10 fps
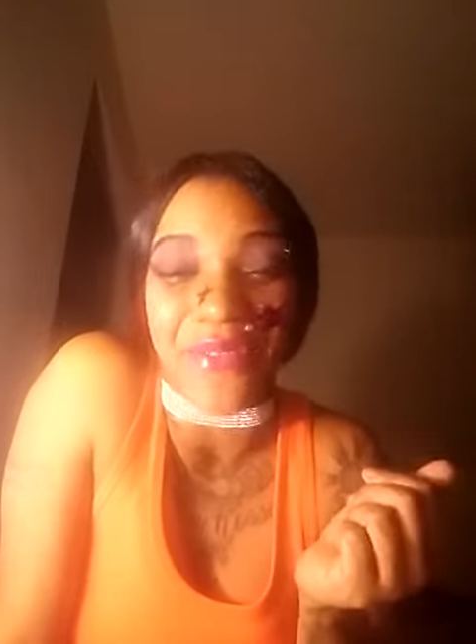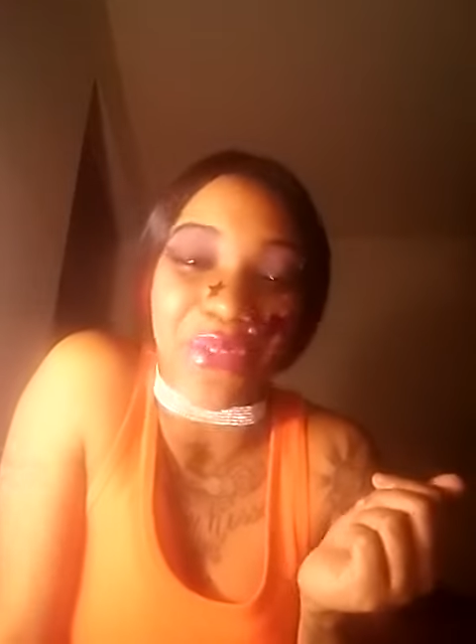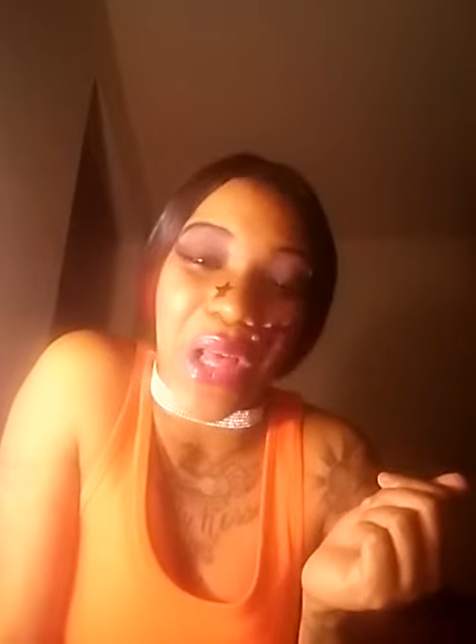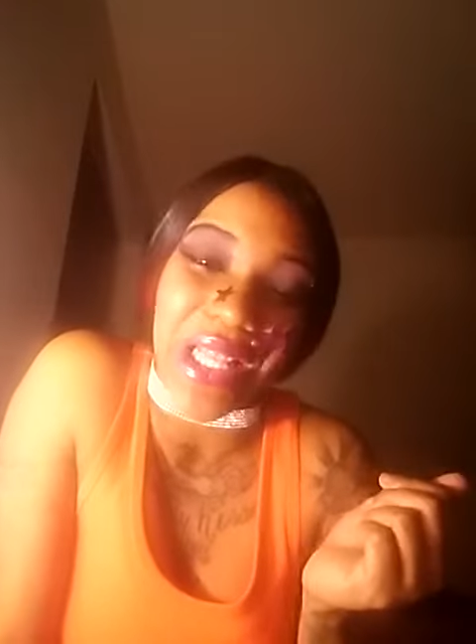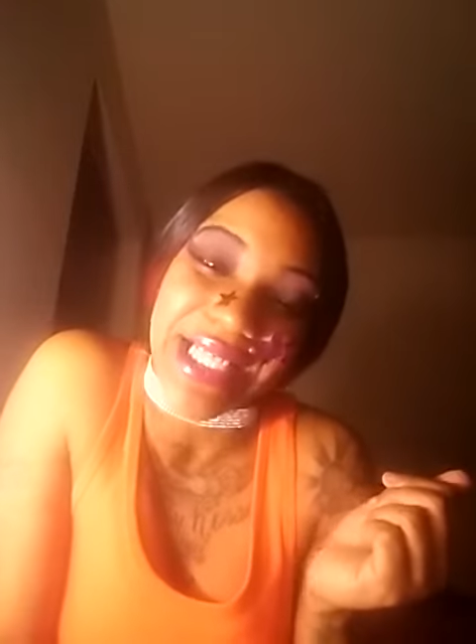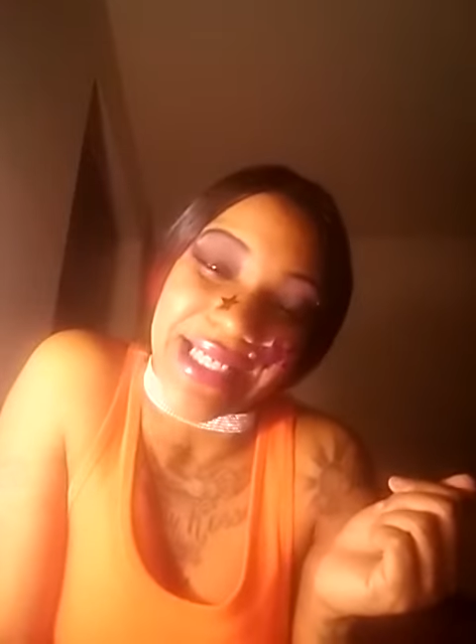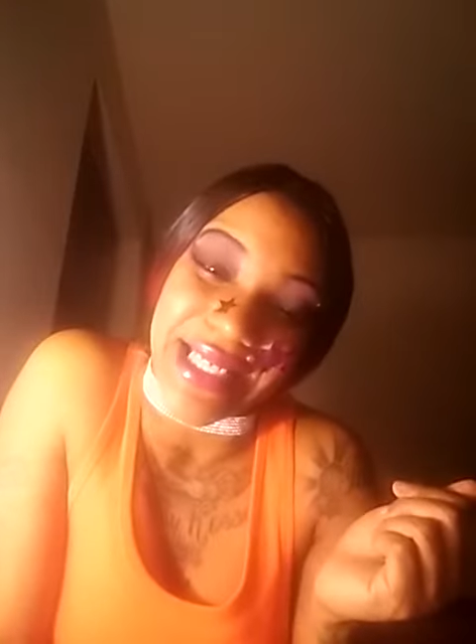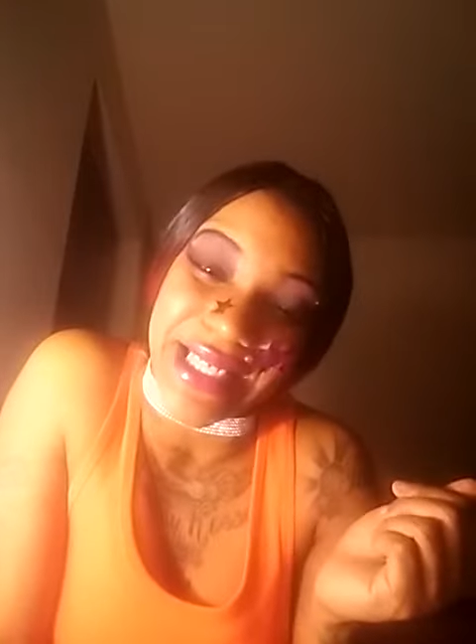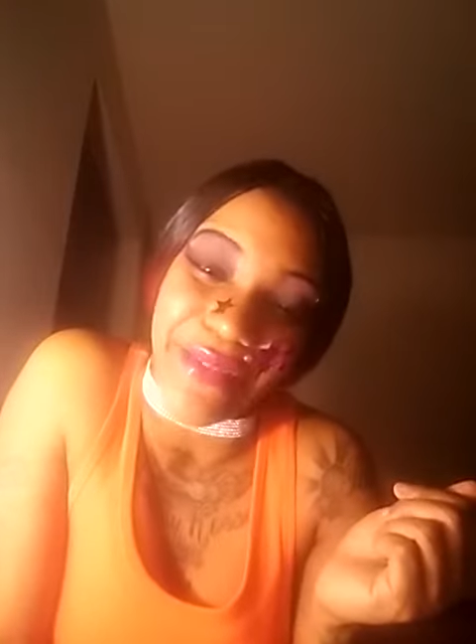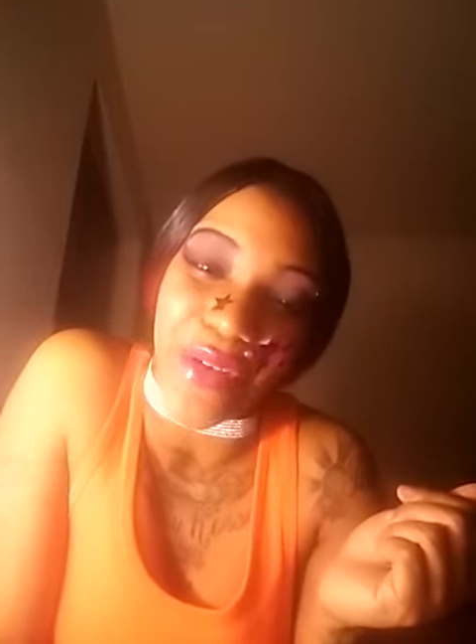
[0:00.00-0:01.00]
flawless the
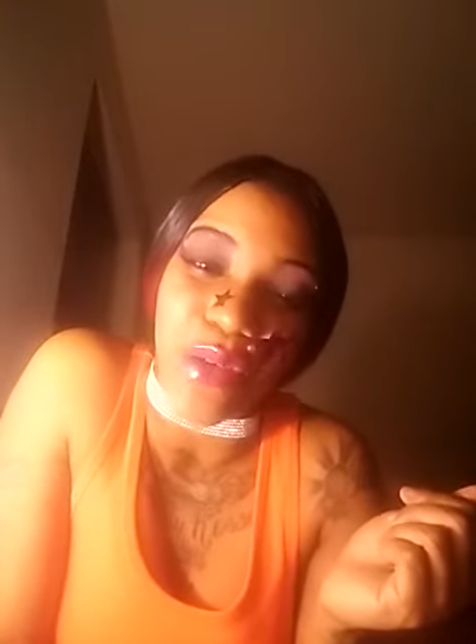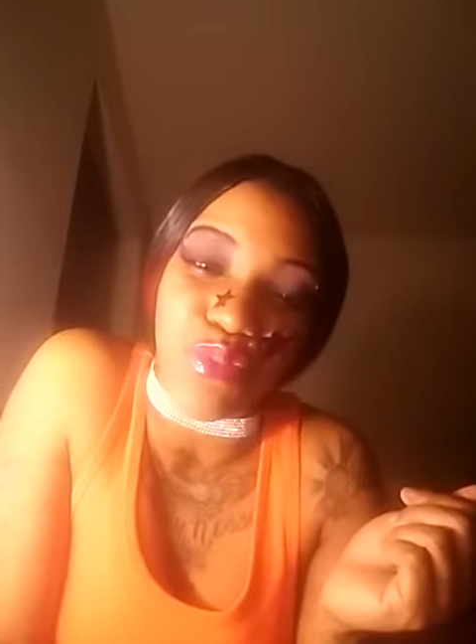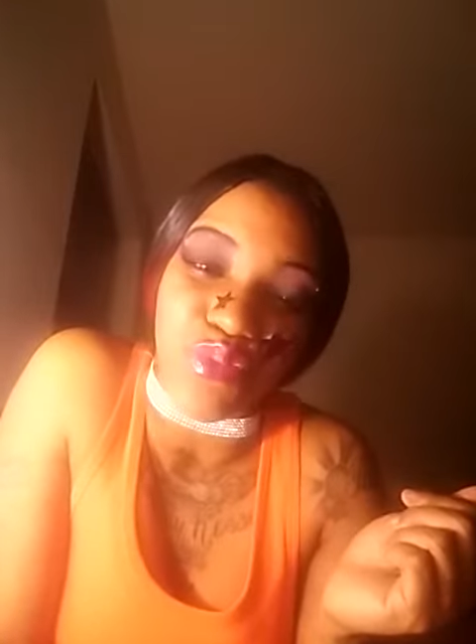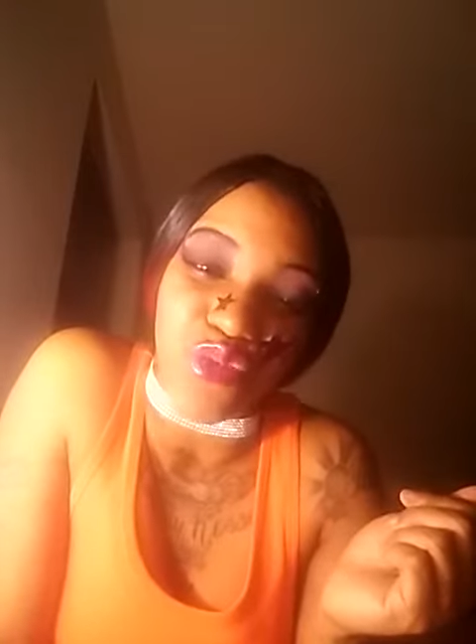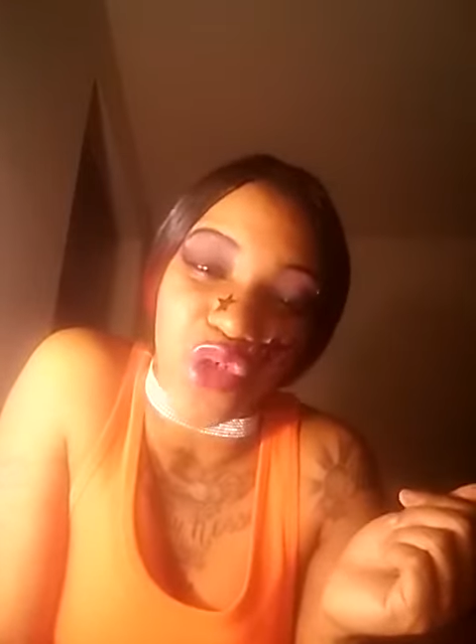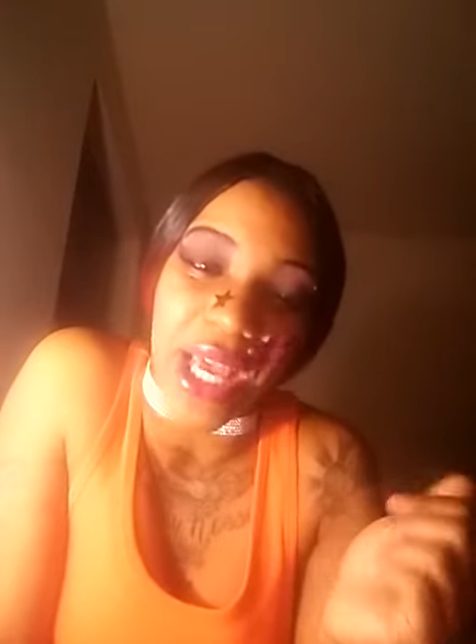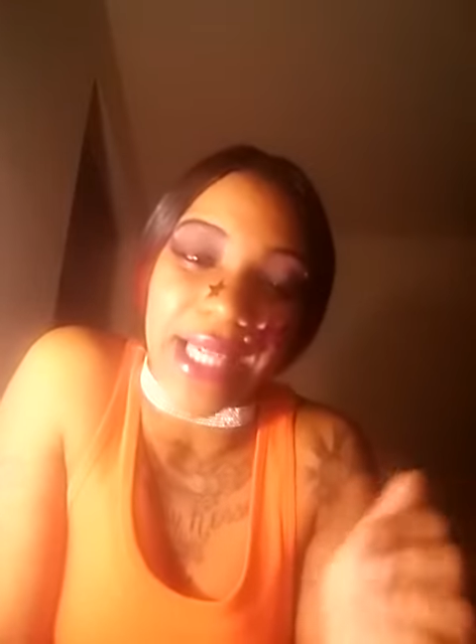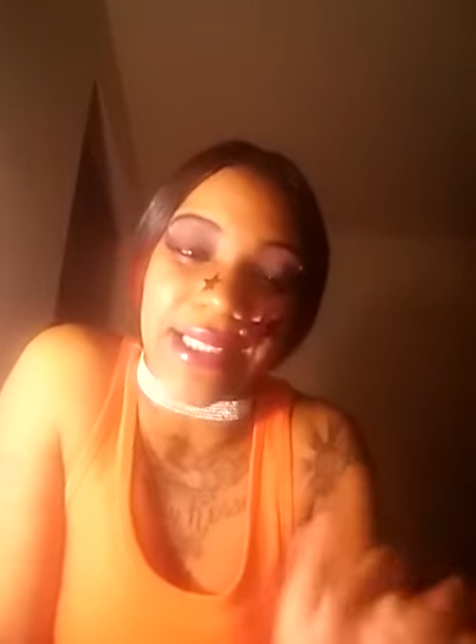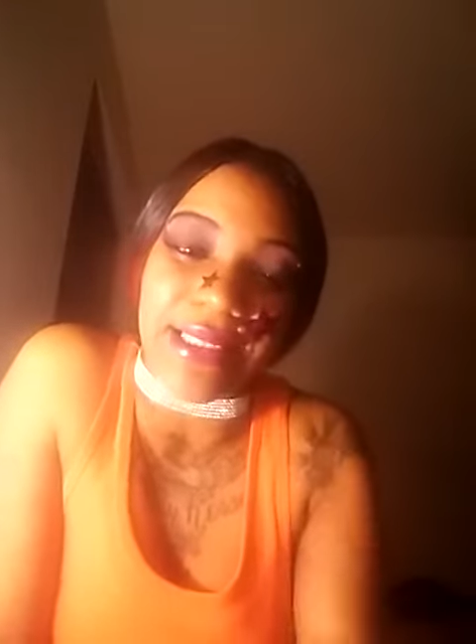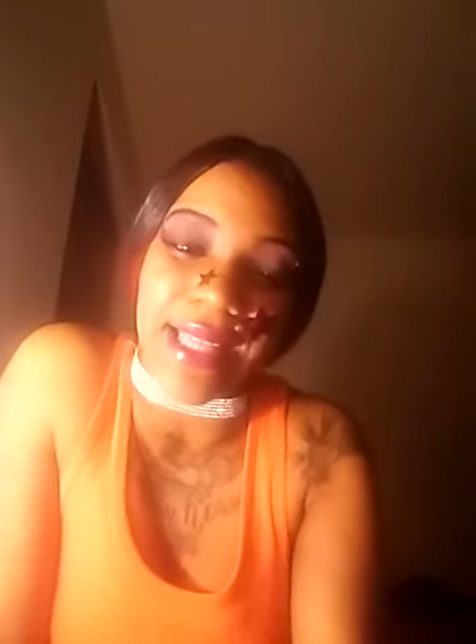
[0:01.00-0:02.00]
diva.
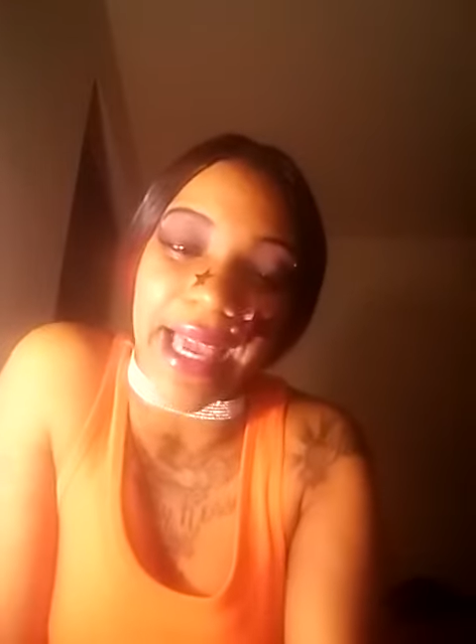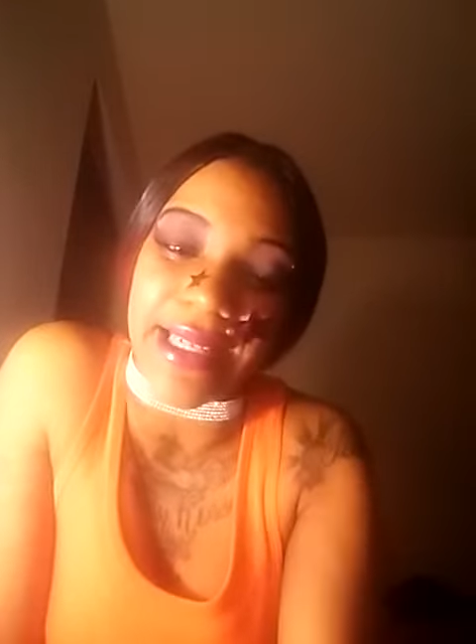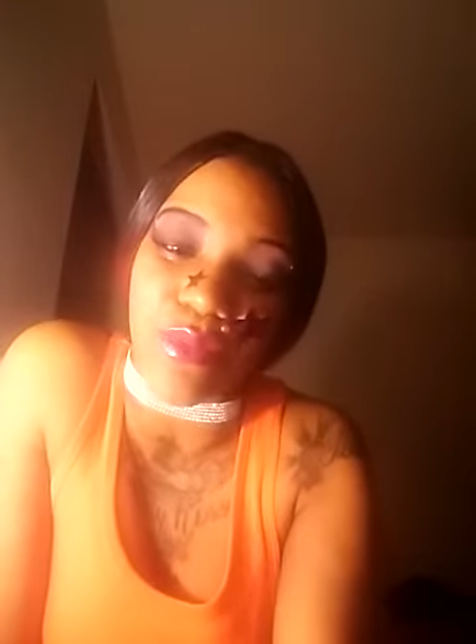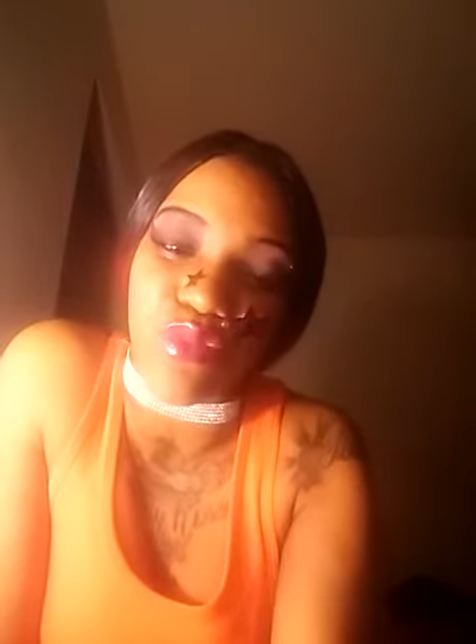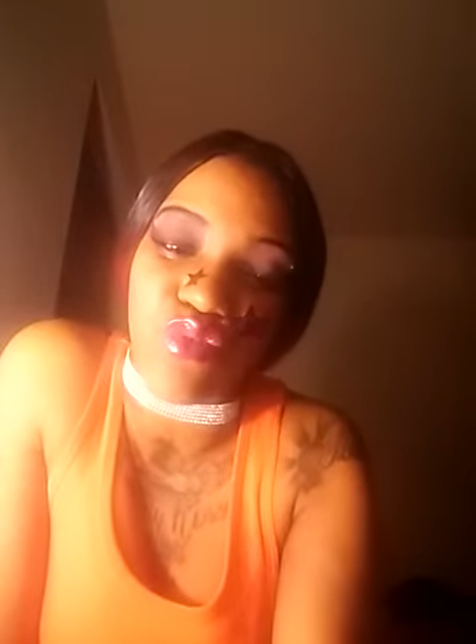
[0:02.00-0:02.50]
Mwah. Good night.